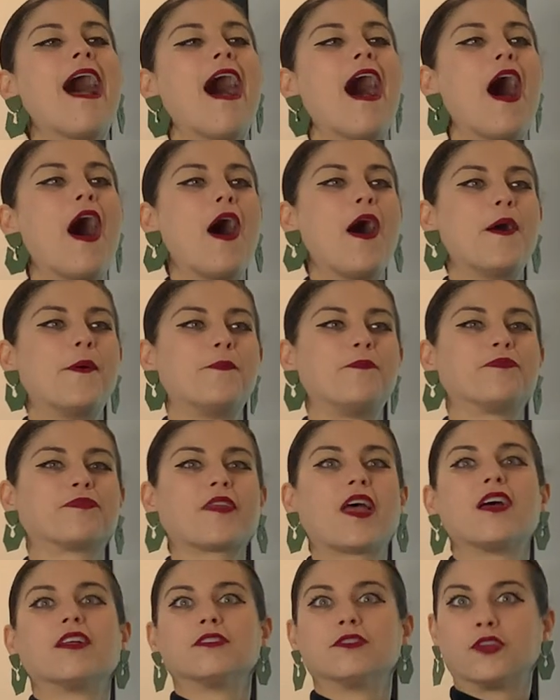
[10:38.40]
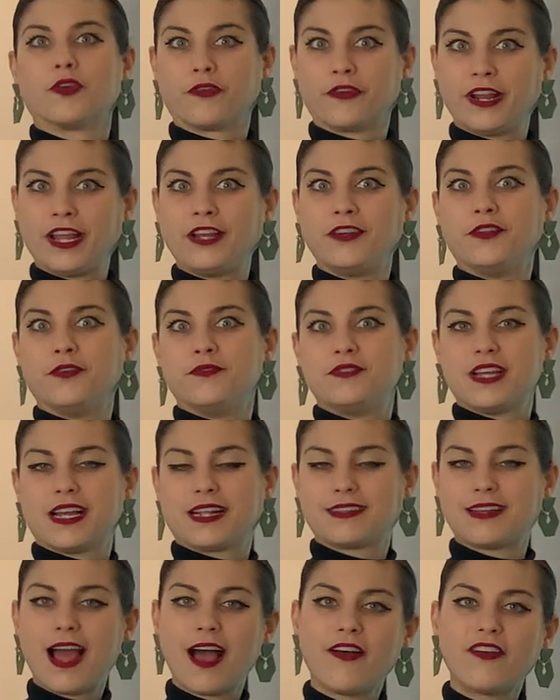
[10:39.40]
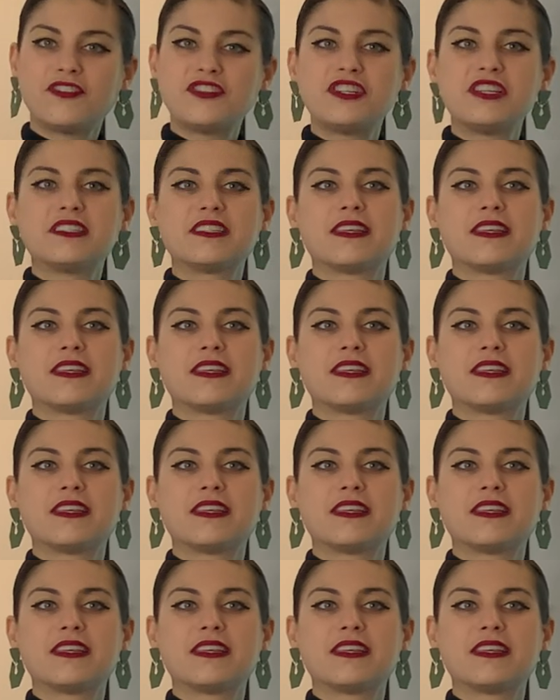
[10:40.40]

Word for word: um, learning new technologies,